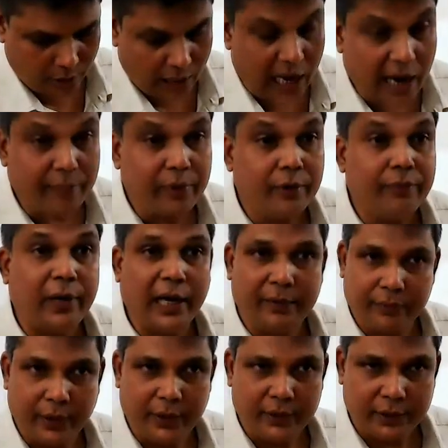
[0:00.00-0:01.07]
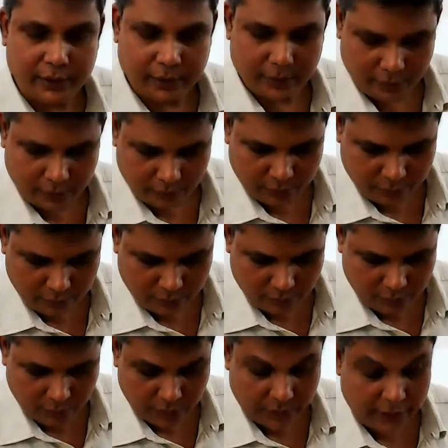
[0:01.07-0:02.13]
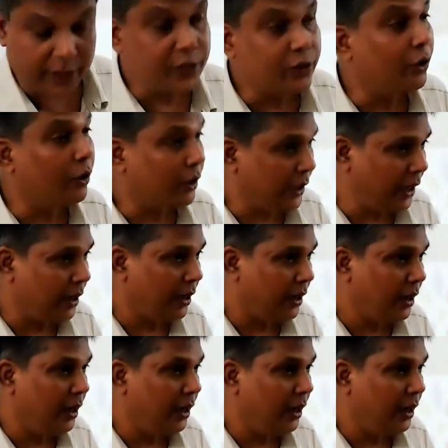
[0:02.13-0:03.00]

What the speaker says: After 5 years, they saw that